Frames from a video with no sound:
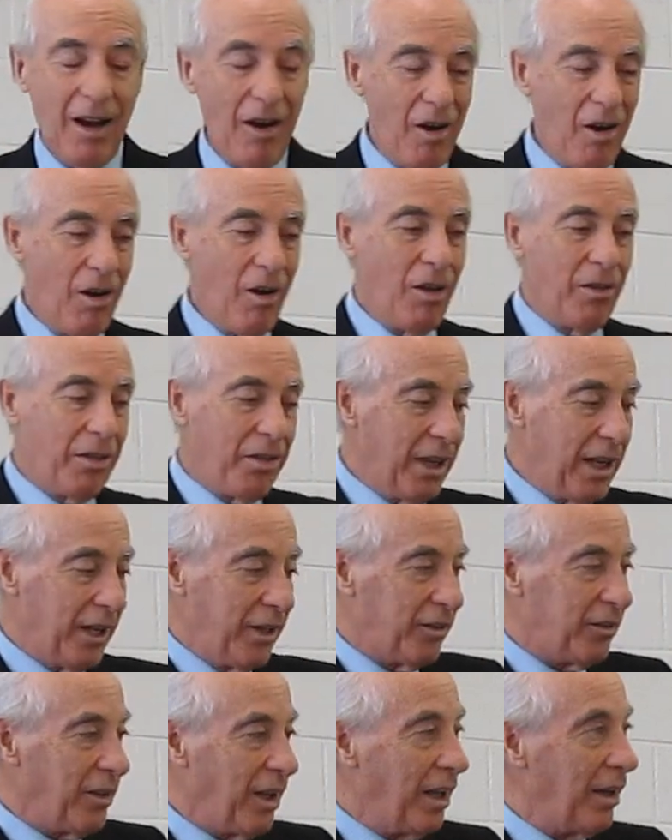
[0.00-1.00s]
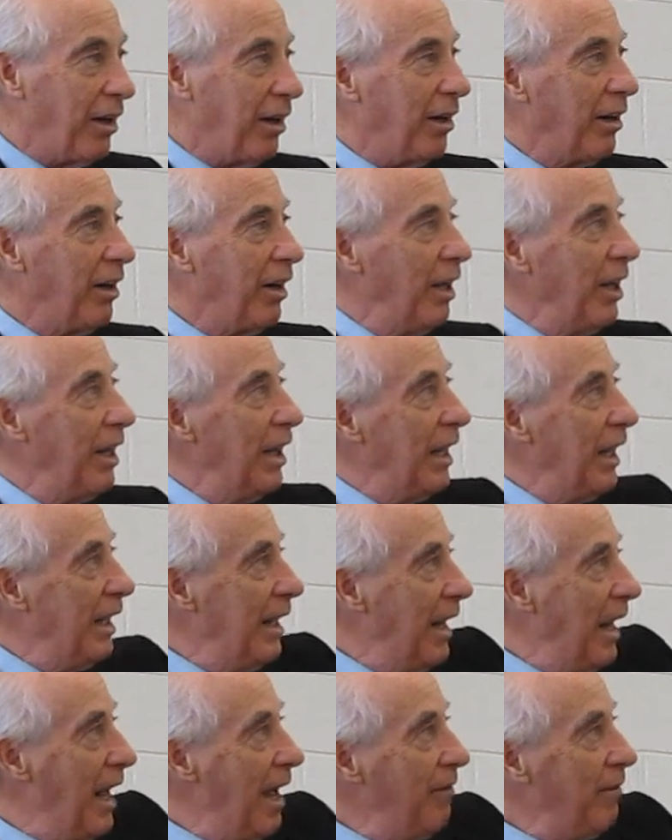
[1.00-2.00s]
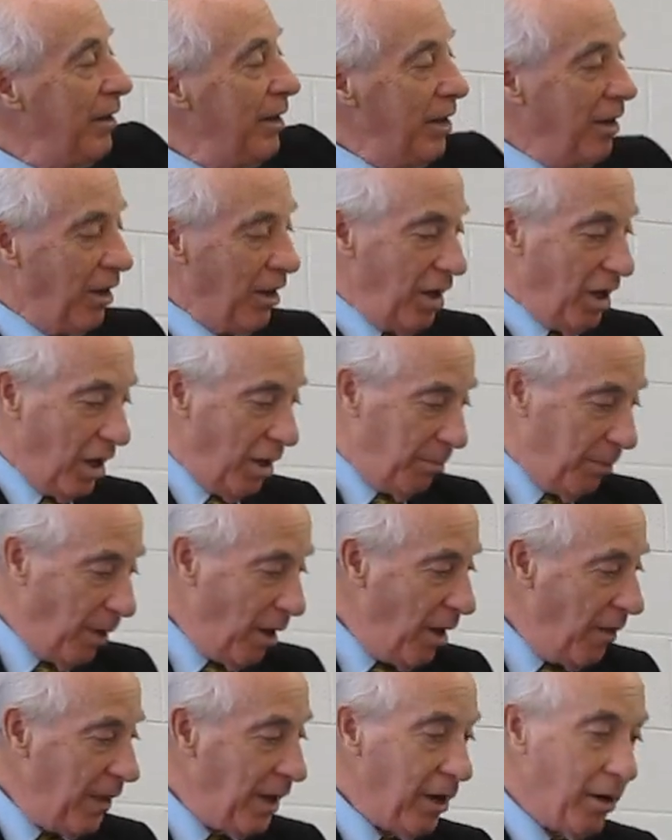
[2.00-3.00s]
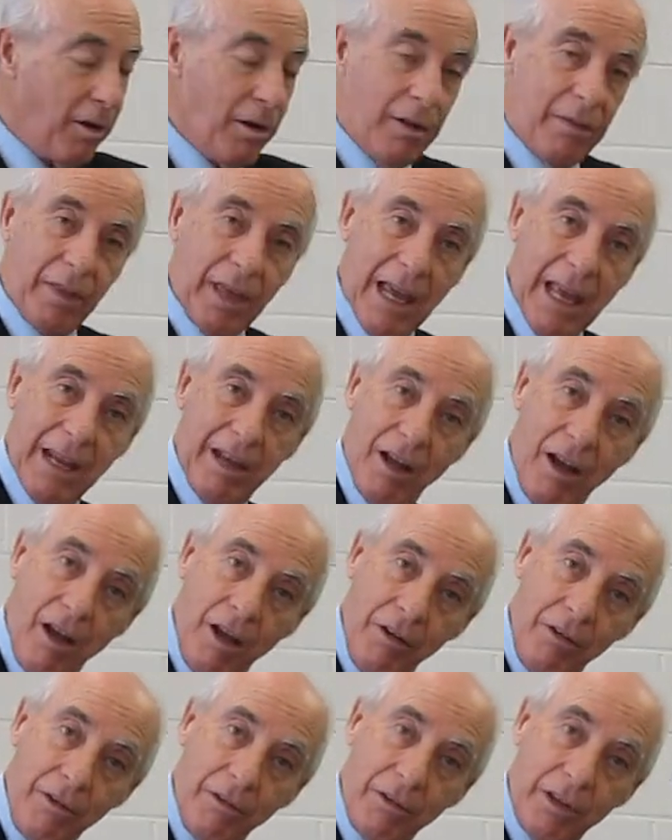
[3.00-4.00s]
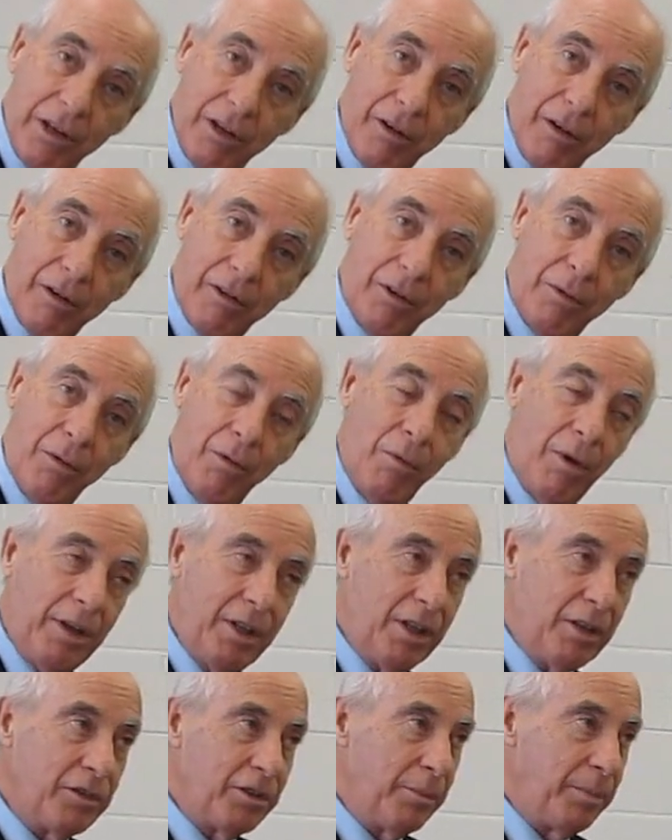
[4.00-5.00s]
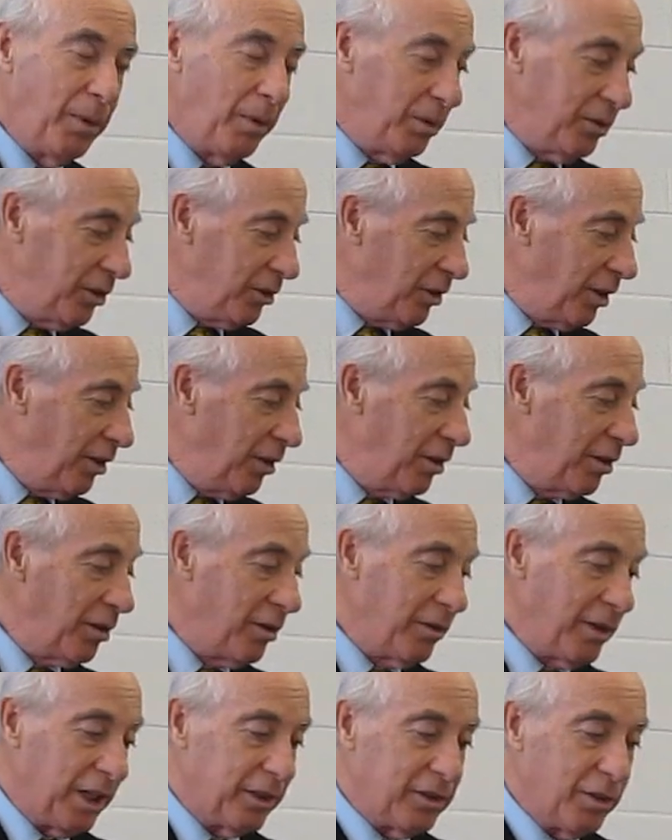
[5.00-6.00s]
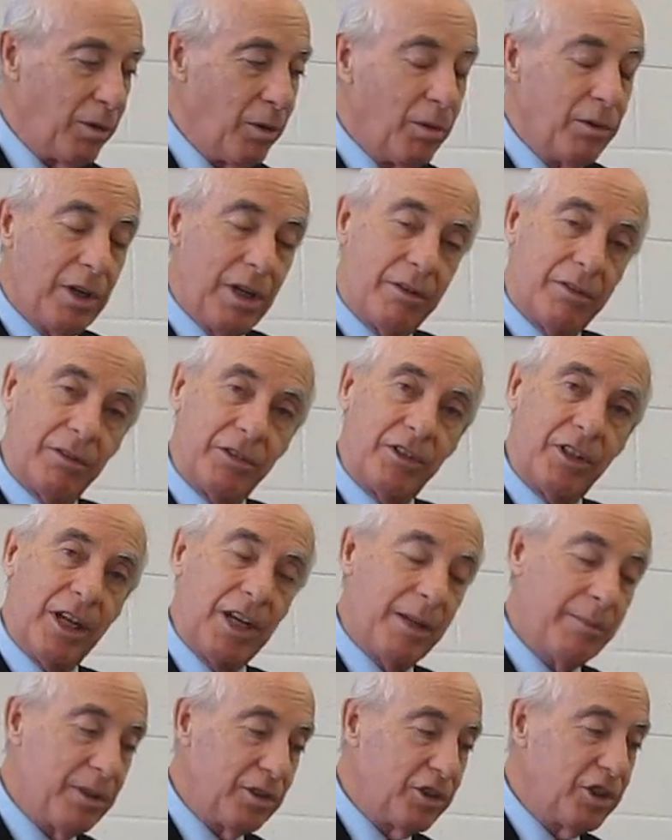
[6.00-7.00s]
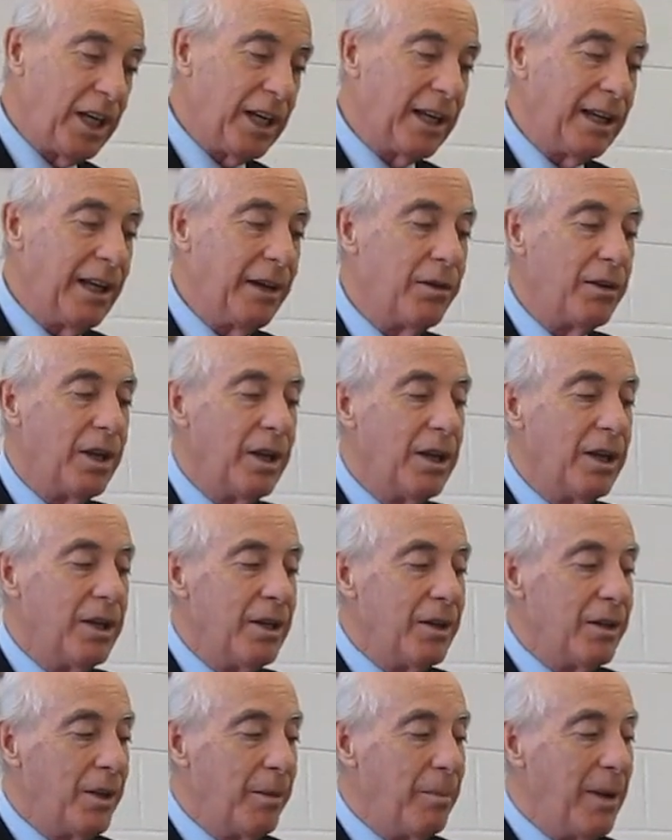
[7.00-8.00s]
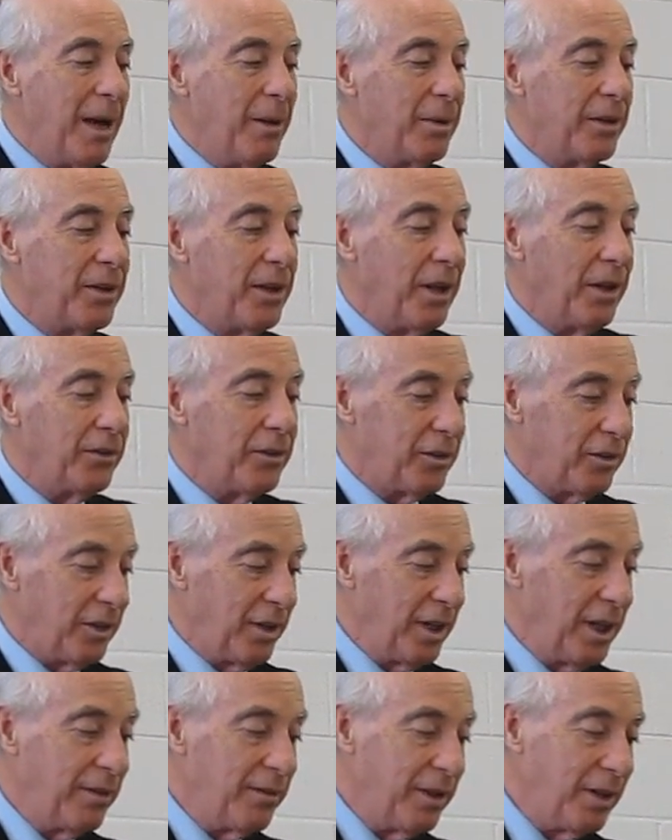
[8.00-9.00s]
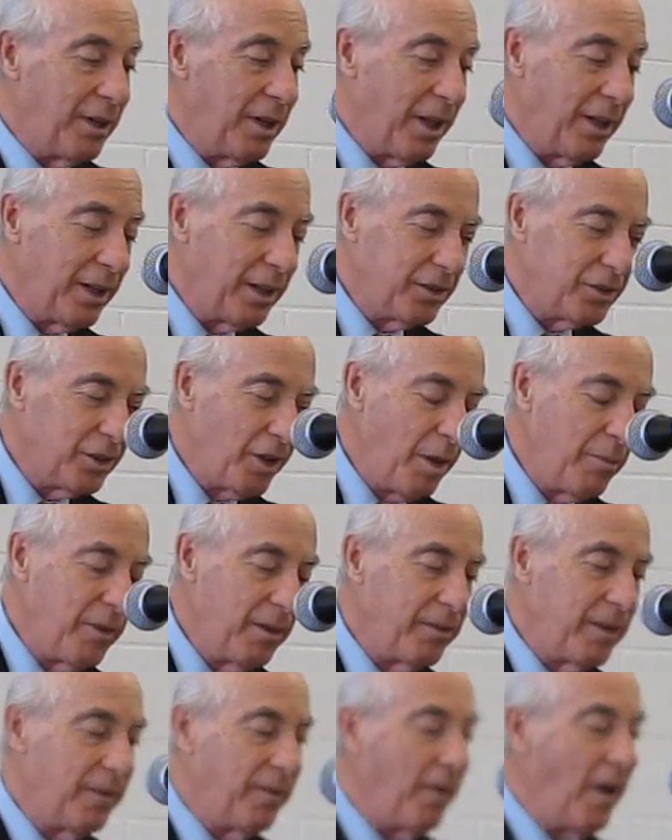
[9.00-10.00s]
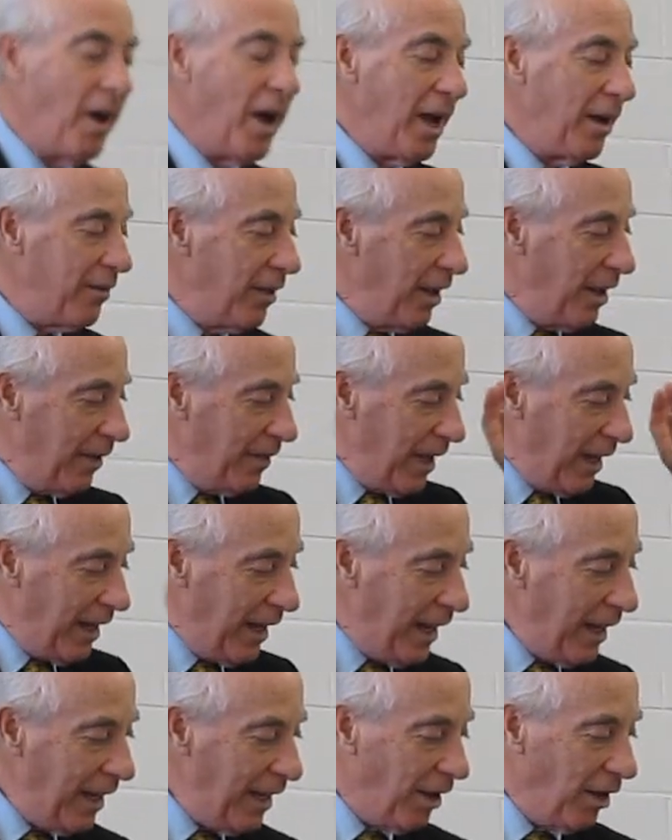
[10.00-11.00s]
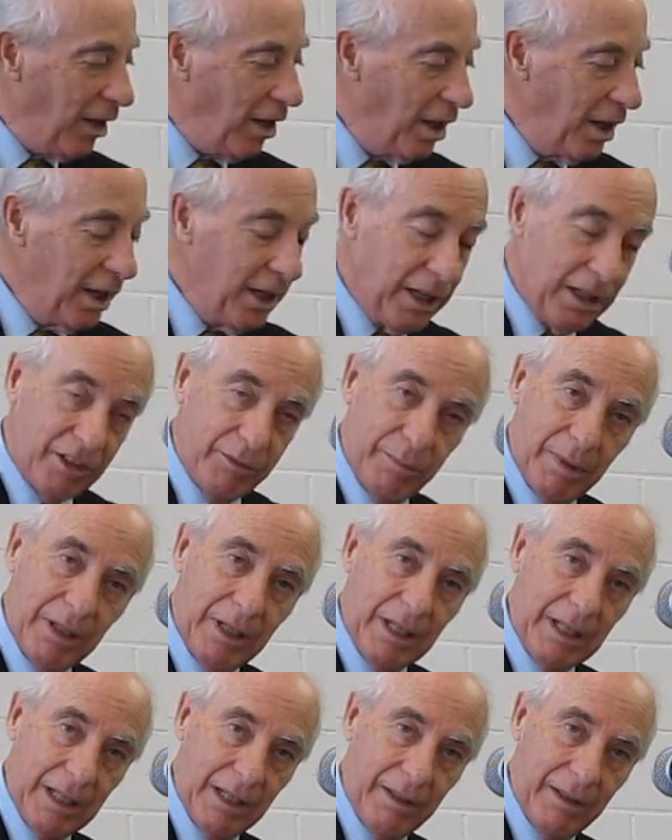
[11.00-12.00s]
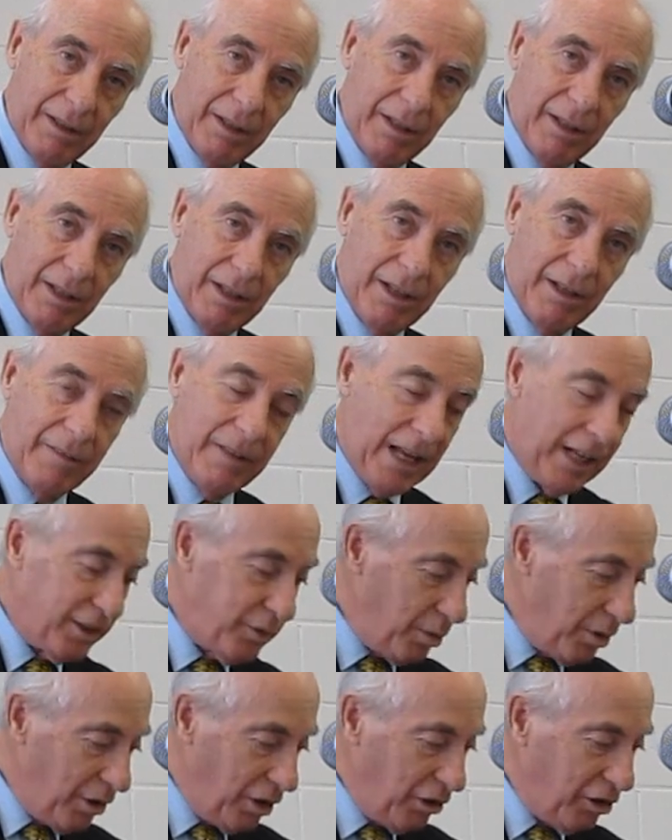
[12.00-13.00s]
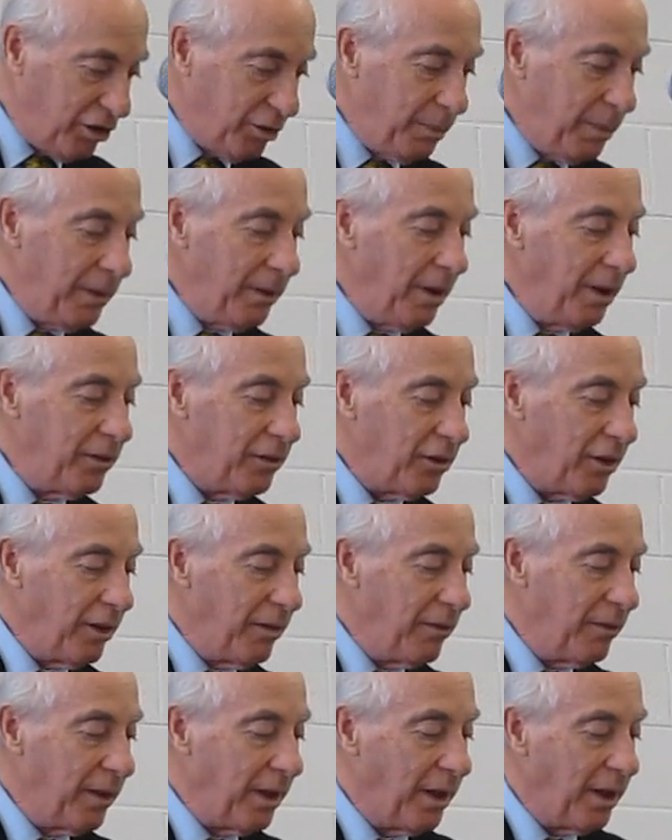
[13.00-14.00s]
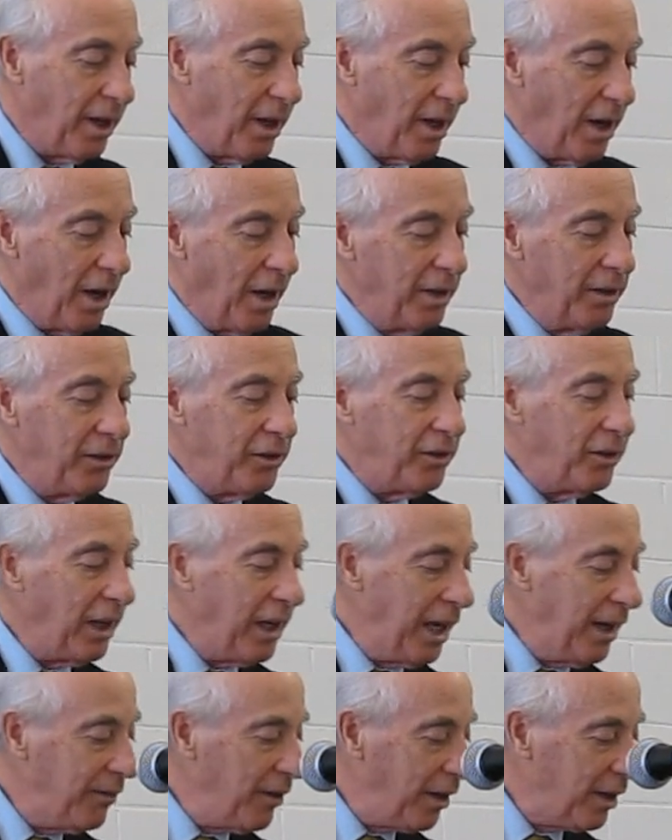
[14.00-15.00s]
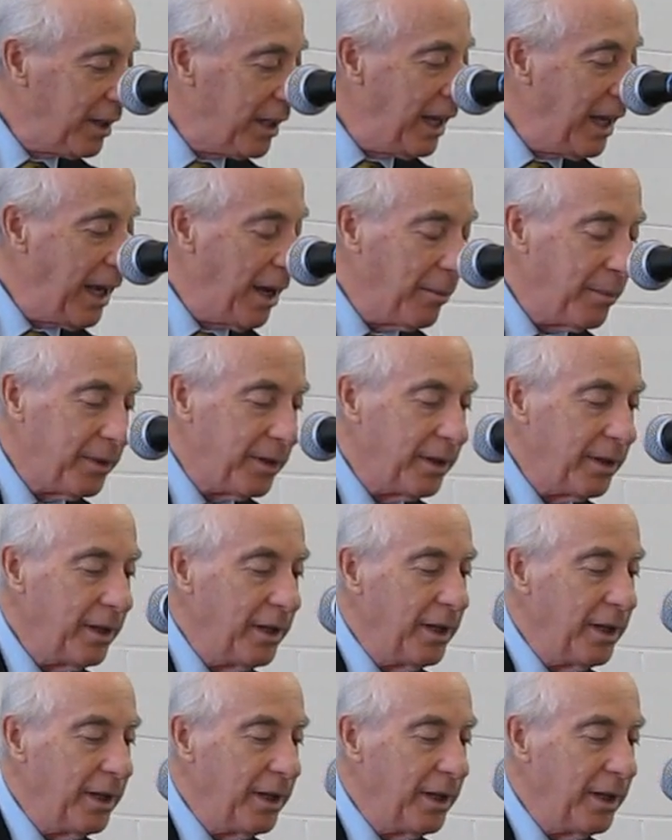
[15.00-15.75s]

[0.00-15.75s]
All things that are in heaven, upon the earth, and under the earth. Well, what do you suppose is under the earth? That's a whole other study, but check it out. The Bible tells us, and even I think it's Psalm 55, that hell is beneath. That's where the spirits of the unsaved are kept.